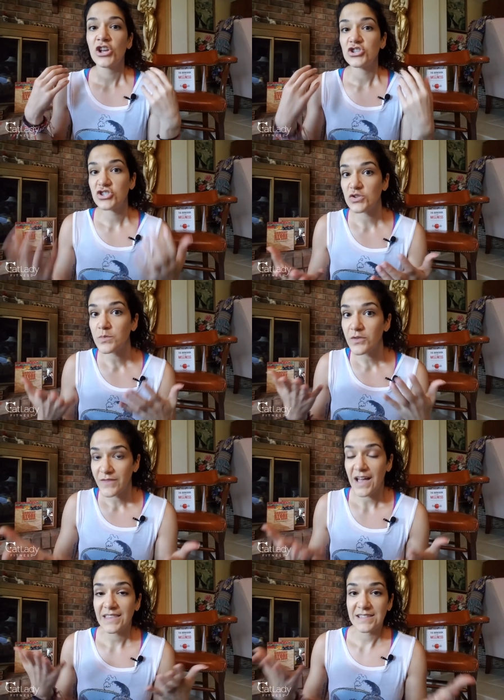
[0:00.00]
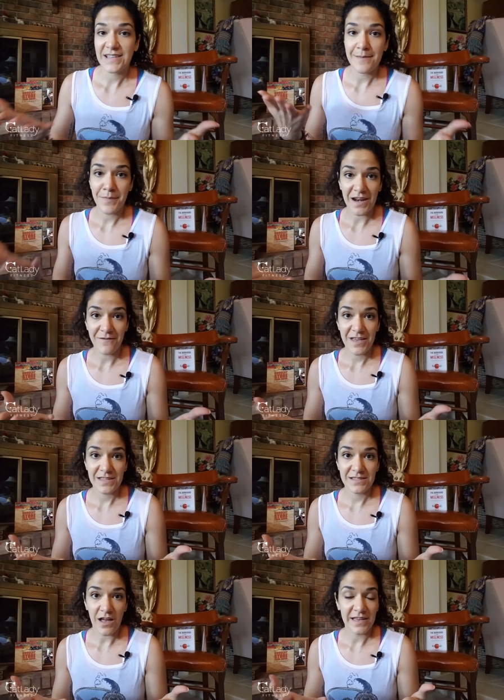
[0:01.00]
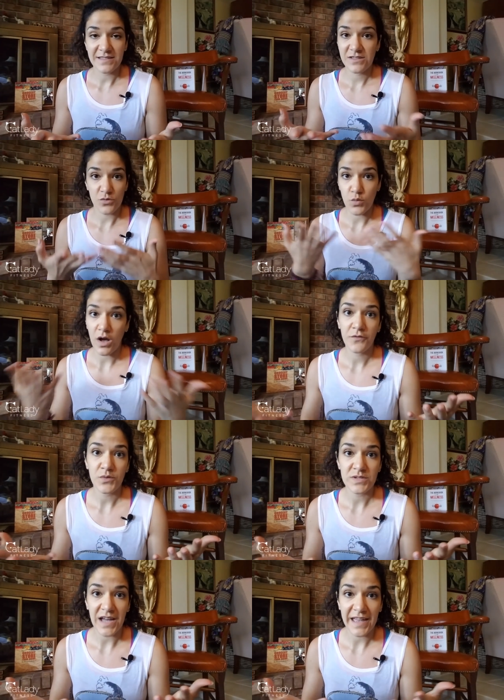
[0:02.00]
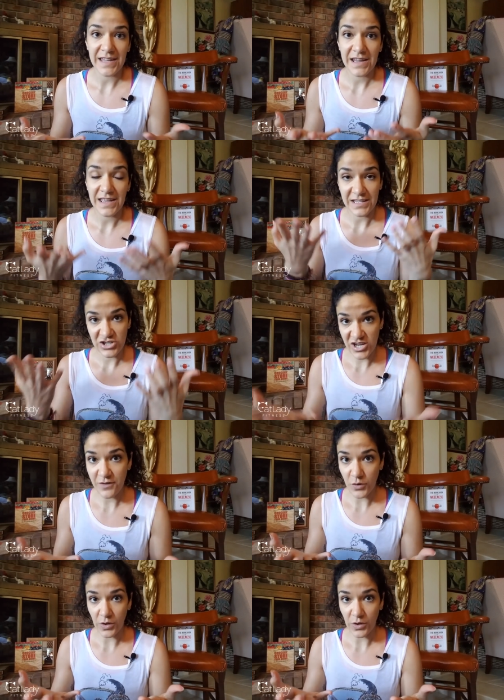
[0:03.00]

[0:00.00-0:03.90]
do provide the same benefits as the raw food diet in general.